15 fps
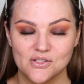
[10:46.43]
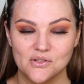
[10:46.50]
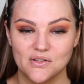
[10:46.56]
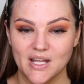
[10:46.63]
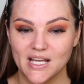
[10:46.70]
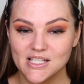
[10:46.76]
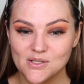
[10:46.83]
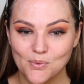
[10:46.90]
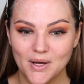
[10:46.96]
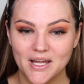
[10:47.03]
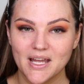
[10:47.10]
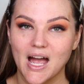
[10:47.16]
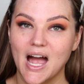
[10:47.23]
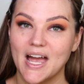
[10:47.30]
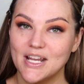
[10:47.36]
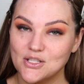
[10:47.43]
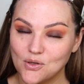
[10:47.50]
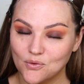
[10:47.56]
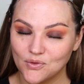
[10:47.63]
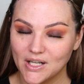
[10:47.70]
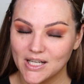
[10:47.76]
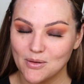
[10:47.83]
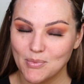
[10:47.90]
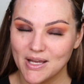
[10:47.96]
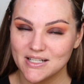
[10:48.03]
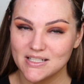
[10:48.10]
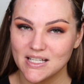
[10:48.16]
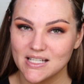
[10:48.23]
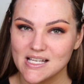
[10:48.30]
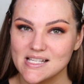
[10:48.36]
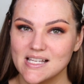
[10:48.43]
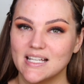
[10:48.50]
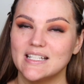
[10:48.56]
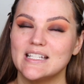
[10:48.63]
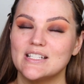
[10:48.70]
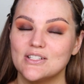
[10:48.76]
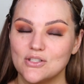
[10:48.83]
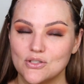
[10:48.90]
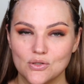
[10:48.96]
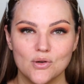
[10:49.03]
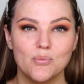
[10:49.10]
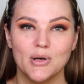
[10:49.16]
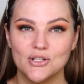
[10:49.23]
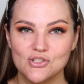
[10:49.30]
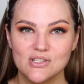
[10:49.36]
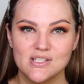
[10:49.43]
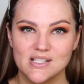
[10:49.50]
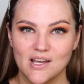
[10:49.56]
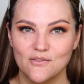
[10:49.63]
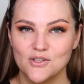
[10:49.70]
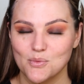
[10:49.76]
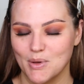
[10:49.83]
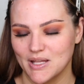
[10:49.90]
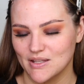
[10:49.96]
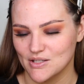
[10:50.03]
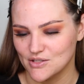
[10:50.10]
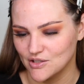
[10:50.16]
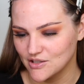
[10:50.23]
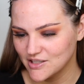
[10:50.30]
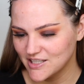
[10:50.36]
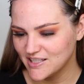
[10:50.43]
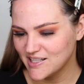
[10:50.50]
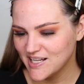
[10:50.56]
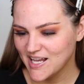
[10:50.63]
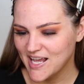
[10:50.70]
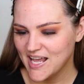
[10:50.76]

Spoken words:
So that's why I don't recommend it, because I need to do a bunch of stuff to make this look good.